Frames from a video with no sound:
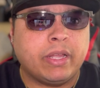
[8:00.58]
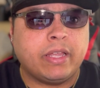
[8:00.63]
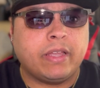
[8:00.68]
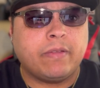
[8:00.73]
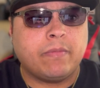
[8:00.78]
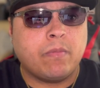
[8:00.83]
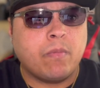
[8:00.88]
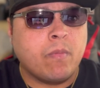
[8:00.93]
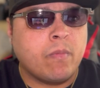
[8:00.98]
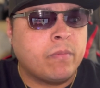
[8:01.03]

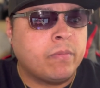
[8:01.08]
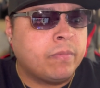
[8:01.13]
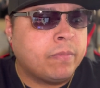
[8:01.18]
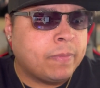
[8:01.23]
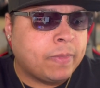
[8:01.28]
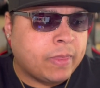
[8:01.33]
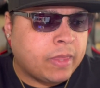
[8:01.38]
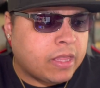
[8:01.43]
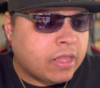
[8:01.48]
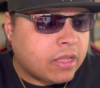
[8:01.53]
it
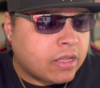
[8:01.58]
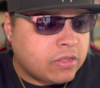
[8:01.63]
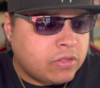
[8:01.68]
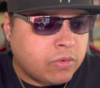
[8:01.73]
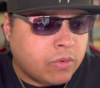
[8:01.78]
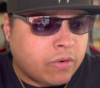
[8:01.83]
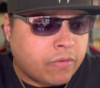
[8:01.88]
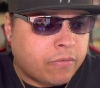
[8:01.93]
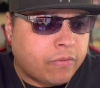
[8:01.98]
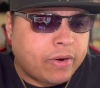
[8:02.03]

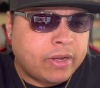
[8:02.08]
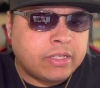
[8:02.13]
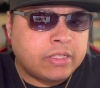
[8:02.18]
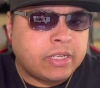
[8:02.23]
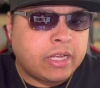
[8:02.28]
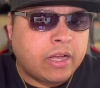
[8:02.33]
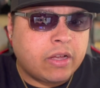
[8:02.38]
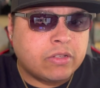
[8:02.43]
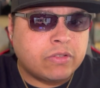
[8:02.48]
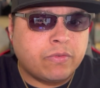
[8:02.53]
to a friend's
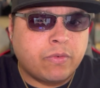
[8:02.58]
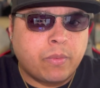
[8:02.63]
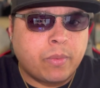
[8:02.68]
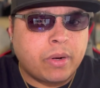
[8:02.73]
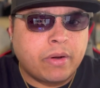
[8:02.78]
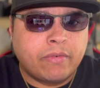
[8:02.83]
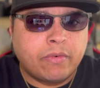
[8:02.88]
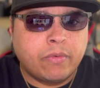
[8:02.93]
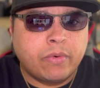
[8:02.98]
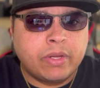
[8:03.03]
house for
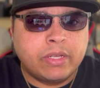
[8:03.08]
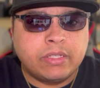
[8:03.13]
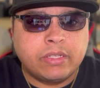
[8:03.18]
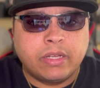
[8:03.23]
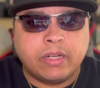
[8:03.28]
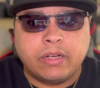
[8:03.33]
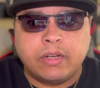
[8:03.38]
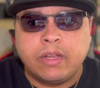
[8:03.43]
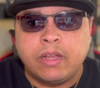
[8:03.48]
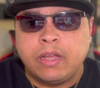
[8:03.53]
whatever
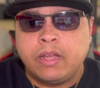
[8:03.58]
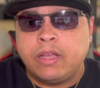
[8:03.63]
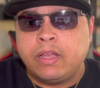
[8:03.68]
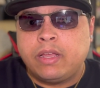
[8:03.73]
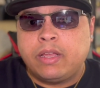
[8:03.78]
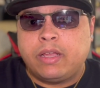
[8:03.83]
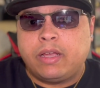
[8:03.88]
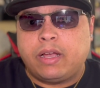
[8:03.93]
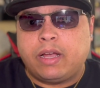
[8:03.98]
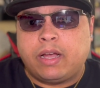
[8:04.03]
reason.
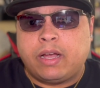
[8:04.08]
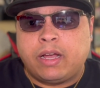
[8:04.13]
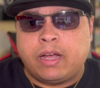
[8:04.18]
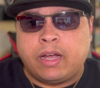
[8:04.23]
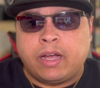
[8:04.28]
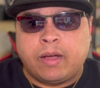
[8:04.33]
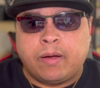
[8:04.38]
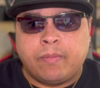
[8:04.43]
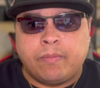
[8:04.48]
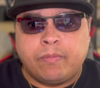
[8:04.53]

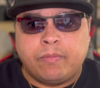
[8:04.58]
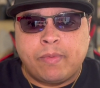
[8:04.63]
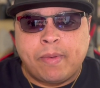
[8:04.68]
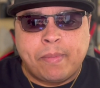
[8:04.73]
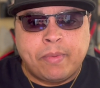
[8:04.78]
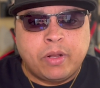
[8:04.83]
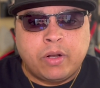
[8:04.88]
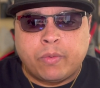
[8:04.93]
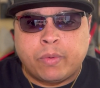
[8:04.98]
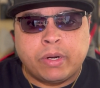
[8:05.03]

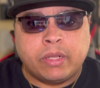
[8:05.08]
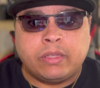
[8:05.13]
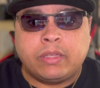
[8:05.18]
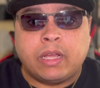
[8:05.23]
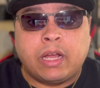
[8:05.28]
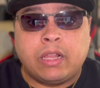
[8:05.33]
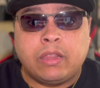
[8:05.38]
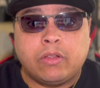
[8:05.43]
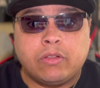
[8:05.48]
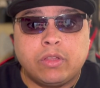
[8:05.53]
Maybe you don't want
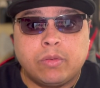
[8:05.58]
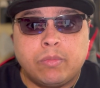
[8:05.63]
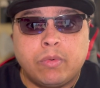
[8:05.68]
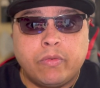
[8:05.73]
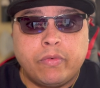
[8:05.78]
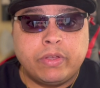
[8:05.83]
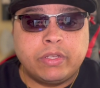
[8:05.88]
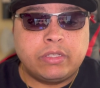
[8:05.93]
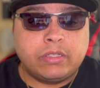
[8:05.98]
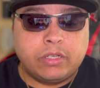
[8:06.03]
to download the
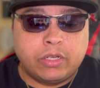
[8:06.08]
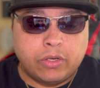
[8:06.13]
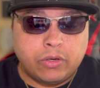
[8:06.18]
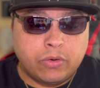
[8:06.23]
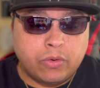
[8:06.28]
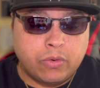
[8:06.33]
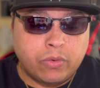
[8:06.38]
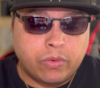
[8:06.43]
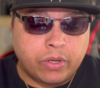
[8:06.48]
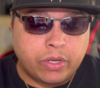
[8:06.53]
movies
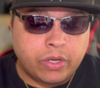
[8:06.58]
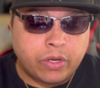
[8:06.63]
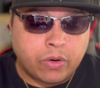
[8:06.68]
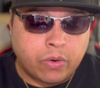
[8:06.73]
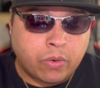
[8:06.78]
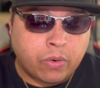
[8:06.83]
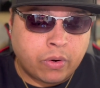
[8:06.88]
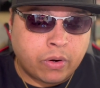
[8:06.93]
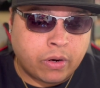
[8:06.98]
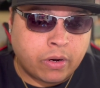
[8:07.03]
to
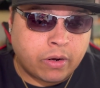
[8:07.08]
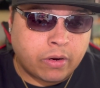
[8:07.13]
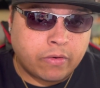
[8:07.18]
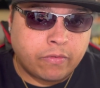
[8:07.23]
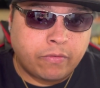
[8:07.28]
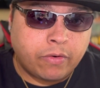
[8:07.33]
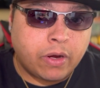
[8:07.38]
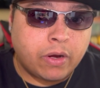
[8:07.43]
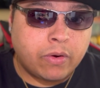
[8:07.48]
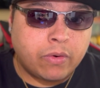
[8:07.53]
your
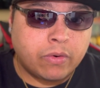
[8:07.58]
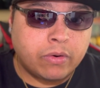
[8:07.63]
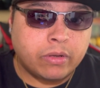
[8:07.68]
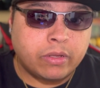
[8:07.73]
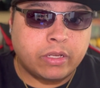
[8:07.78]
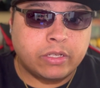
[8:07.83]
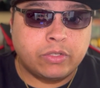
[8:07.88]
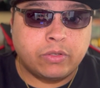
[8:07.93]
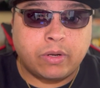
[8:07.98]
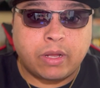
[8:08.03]
phone
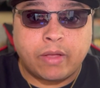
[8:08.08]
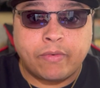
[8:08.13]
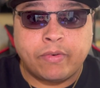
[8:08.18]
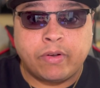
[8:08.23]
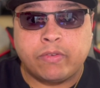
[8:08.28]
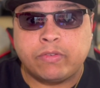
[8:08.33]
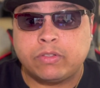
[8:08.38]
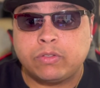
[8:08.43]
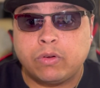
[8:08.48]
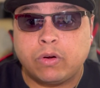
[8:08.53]
because you don't have
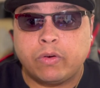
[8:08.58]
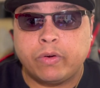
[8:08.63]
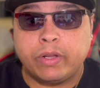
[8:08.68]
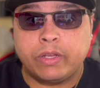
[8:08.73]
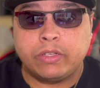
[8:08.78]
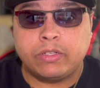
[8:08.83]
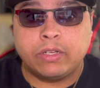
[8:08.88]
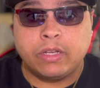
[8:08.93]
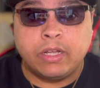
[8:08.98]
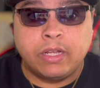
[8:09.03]
enough
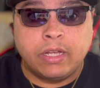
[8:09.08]
storage.